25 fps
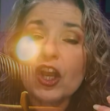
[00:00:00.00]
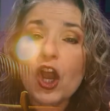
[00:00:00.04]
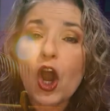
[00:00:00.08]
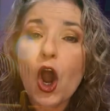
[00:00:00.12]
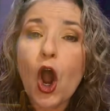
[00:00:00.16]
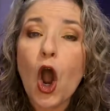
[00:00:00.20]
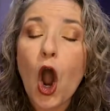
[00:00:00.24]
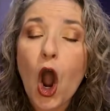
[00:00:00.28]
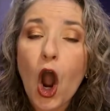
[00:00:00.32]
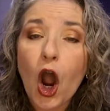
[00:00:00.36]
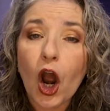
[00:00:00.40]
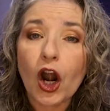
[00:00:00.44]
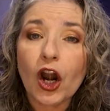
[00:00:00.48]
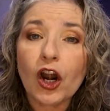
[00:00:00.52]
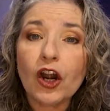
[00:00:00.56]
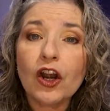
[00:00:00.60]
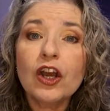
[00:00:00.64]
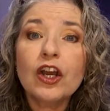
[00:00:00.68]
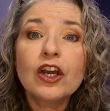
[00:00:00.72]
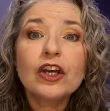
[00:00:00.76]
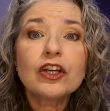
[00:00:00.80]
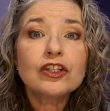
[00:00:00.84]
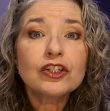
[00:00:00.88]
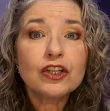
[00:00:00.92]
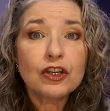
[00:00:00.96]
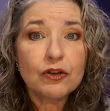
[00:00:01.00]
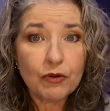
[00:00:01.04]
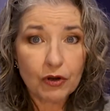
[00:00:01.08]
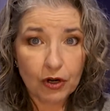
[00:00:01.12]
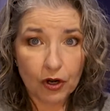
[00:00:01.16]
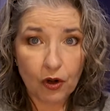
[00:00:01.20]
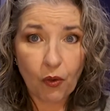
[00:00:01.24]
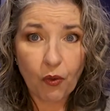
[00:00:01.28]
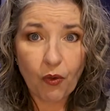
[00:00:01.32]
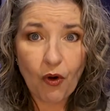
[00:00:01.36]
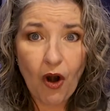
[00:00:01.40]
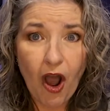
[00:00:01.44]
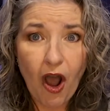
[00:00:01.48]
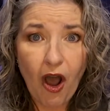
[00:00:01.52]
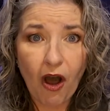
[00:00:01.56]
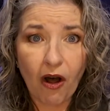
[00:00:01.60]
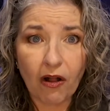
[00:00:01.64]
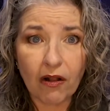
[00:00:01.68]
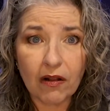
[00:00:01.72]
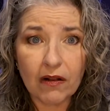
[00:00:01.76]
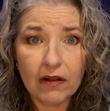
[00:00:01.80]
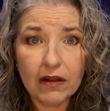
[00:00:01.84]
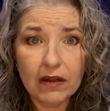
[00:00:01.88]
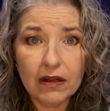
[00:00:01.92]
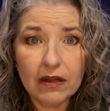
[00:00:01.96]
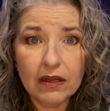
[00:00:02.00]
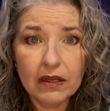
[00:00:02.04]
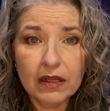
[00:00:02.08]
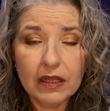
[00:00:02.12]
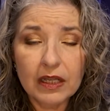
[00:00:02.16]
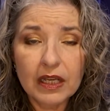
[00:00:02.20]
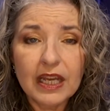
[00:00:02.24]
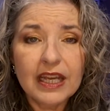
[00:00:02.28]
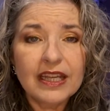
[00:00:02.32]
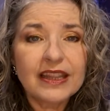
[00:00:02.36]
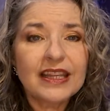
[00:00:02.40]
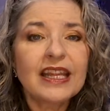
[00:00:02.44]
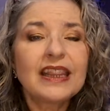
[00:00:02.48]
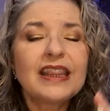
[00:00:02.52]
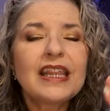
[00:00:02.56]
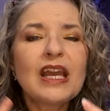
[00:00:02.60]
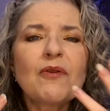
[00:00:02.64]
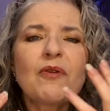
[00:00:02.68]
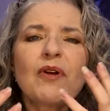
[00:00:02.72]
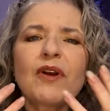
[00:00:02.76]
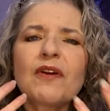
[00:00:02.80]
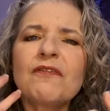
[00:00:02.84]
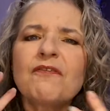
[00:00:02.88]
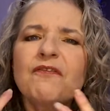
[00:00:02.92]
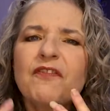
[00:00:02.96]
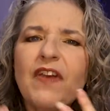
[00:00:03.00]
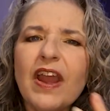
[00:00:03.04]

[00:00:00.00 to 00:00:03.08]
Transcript: a car to a crawl? that they were